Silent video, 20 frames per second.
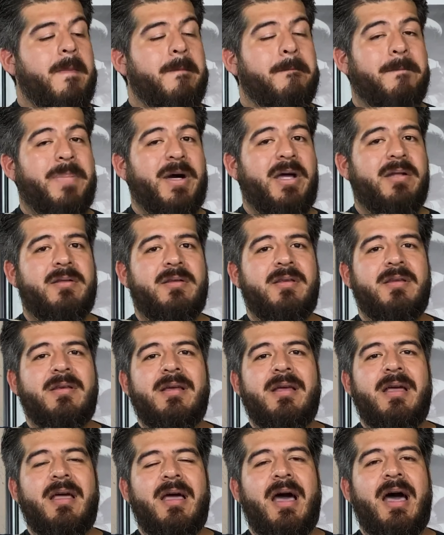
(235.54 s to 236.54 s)
but
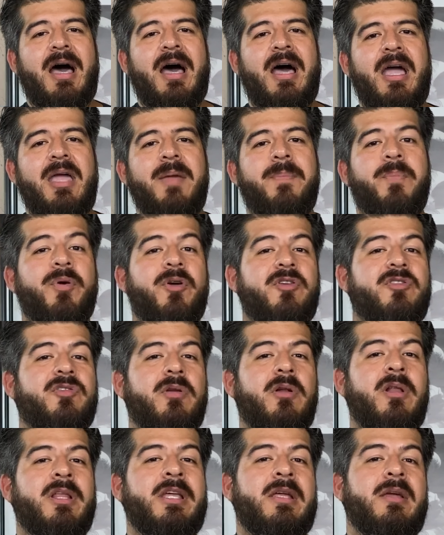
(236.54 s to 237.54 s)
I
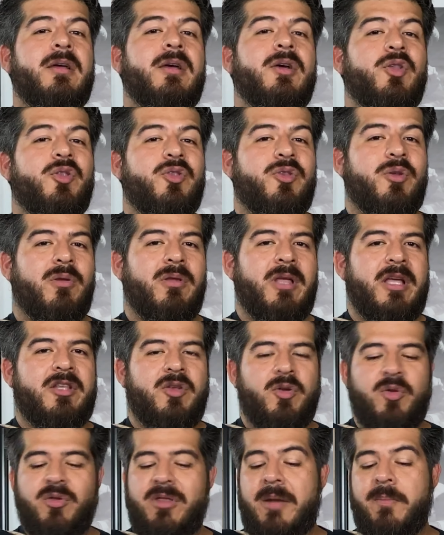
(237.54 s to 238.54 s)
personally don't like to
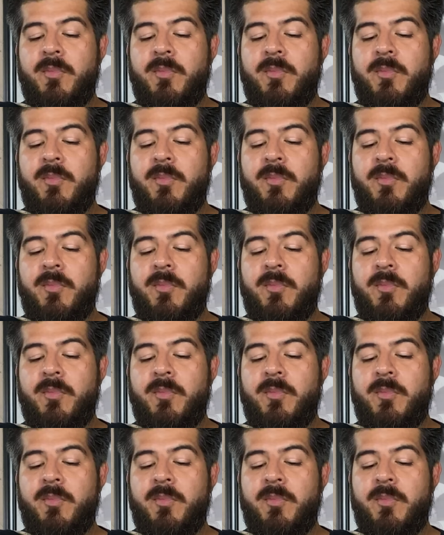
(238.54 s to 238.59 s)
do that.